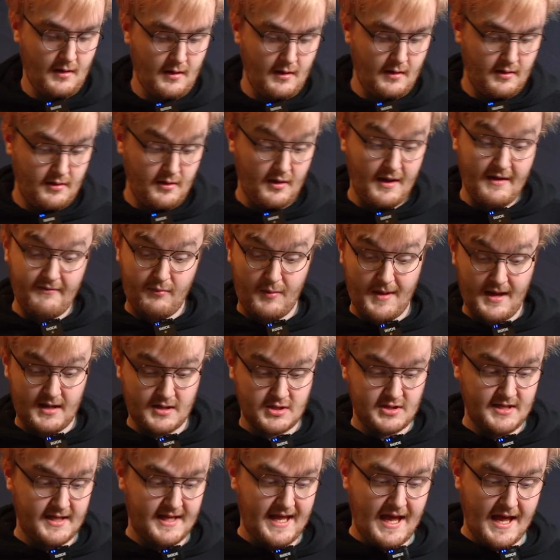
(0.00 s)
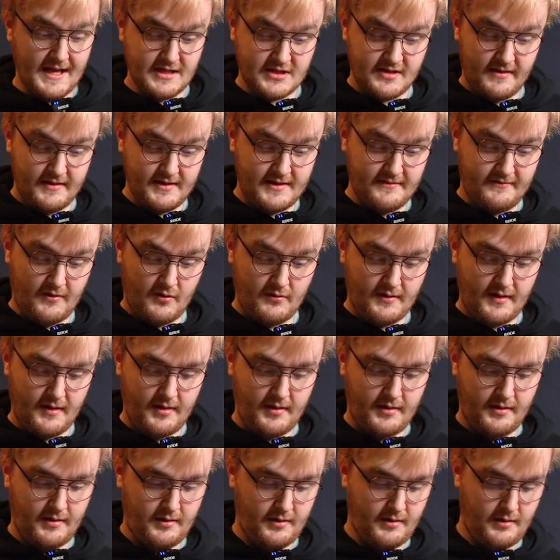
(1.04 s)
So if we actually get into the
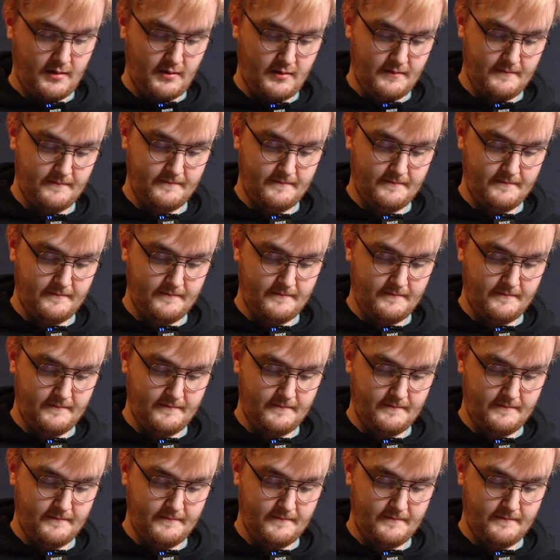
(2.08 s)
device,